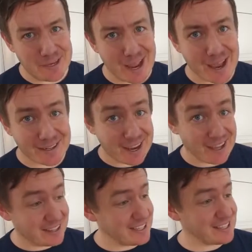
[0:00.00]
we can.
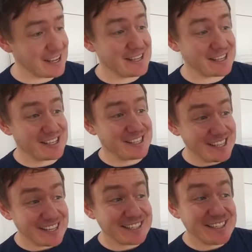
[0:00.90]
This is a
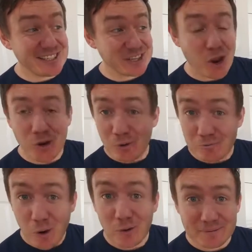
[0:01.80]
silicone dough
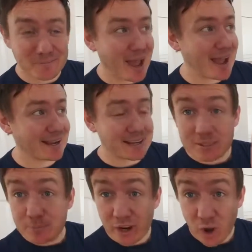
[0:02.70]
rolling bag and
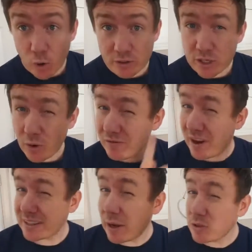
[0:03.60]
it's by OXO. In
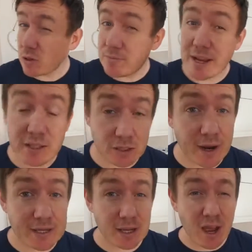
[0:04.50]
fact, that was who made the
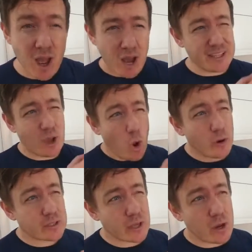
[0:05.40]
grater. I think
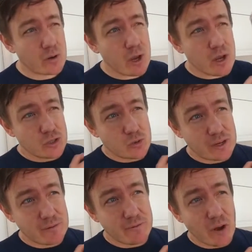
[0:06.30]
OXO,
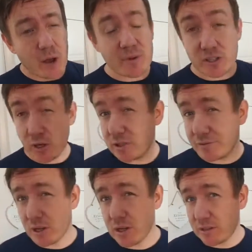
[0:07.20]
Dream Farm and
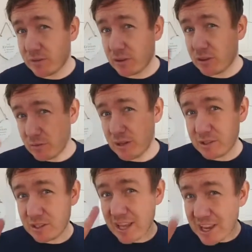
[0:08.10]
Joseph are 3
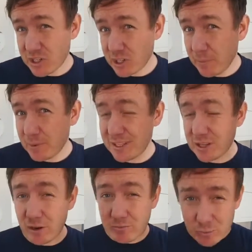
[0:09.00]
of the gadget companies
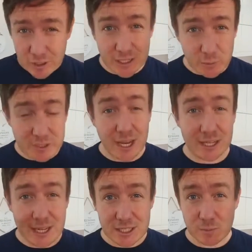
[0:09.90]
that I really will
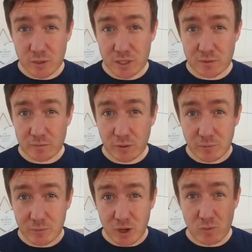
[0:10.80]
take inspiration
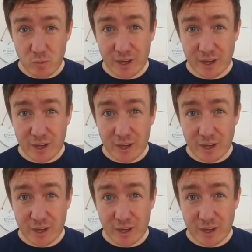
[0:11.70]
from with my own